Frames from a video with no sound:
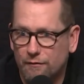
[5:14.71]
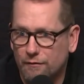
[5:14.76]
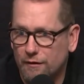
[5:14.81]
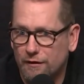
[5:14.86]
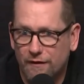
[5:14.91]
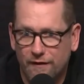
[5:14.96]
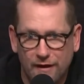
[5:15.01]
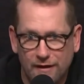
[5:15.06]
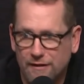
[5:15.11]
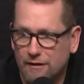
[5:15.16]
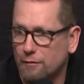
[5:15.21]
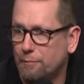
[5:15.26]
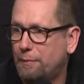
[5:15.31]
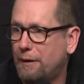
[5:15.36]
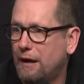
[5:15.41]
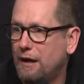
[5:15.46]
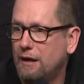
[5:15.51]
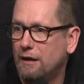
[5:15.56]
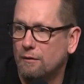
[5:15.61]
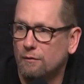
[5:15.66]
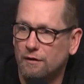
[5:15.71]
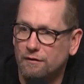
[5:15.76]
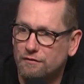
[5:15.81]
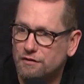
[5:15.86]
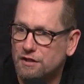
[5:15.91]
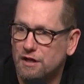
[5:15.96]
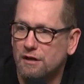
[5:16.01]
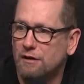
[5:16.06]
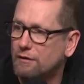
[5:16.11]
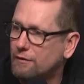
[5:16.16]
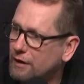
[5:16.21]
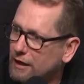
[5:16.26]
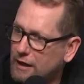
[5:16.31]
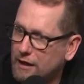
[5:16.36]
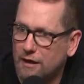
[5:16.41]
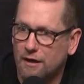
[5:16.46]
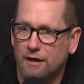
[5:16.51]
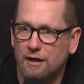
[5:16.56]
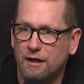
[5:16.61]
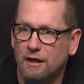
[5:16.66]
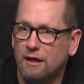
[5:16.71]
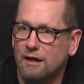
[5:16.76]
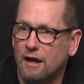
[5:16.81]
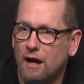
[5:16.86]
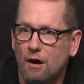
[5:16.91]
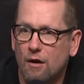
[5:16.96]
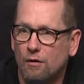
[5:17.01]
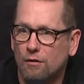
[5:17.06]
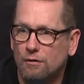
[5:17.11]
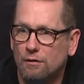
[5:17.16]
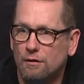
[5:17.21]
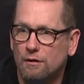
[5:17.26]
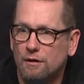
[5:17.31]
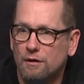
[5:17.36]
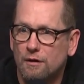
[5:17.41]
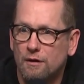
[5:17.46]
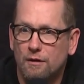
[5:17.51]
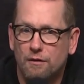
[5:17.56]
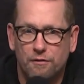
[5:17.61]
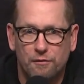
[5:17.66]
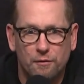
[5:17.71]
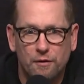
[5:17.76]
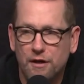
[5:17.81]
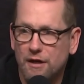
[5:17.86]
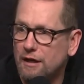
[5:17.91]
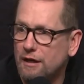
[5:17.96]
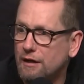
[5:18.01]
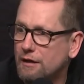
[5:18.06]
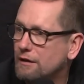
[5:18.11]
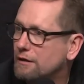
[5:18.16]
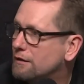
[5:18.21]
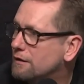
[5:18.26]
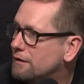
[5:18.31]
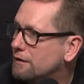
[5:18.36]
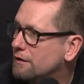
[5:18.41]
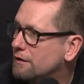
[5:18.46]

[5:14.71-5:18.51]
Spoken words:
we hit the paint, we've generated a kick out three.